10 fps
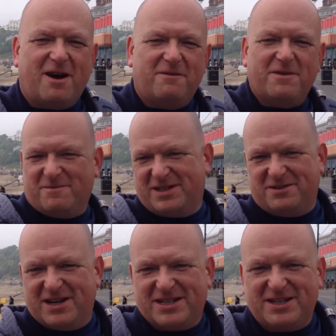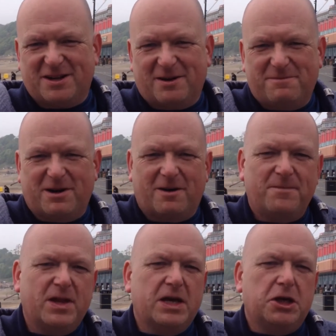of Mr H's Hot Pot.
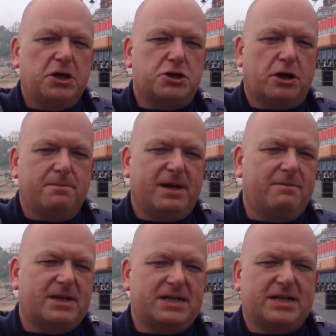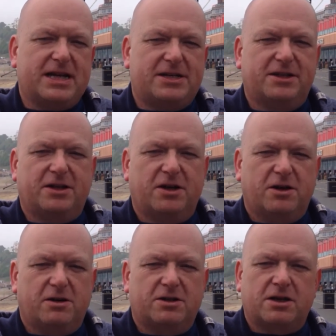You join me, Mrs H and the
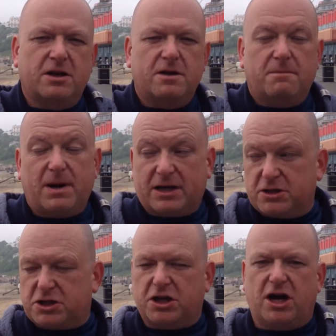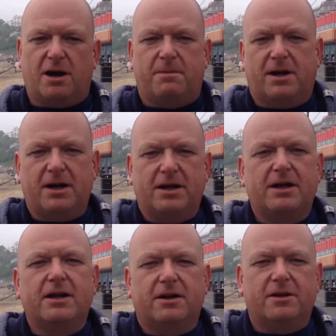girls, back at Scarborough,
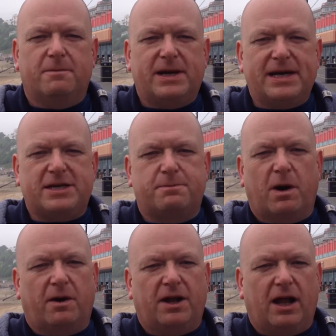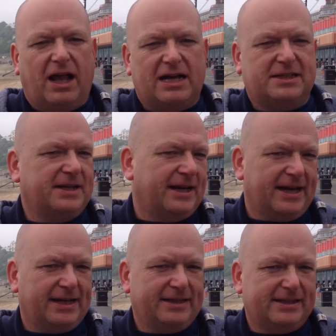at the beach, but on our last
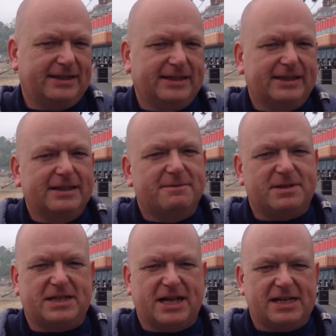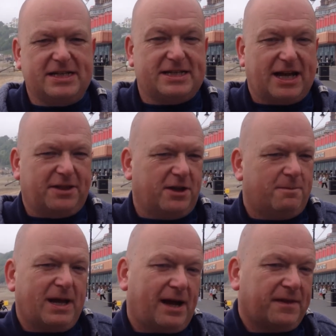day. Mrs H is sad there
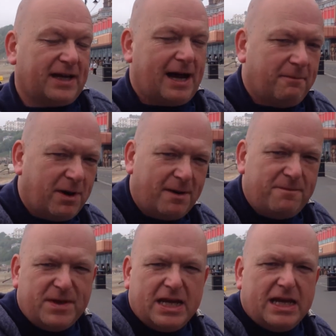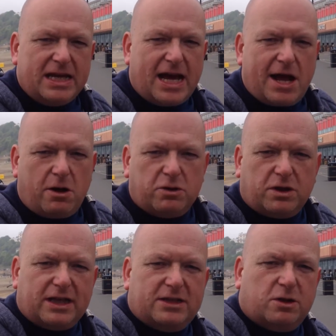behind the camera. Yeah, all good
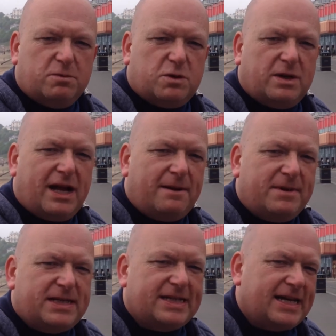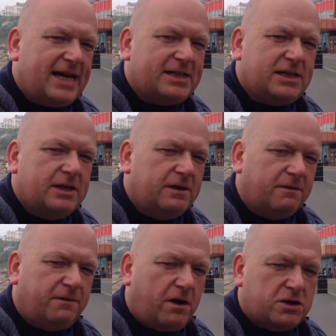things come to an end, Mrs H.
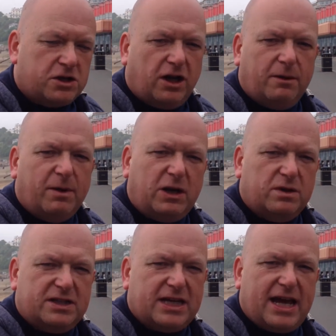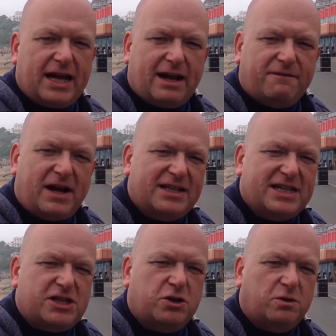Fortunately, we couldn't take
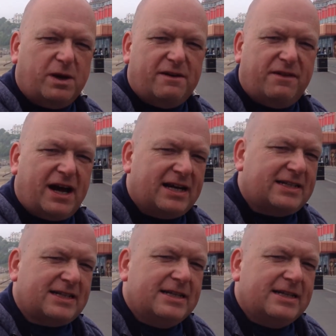advantage, could we, of that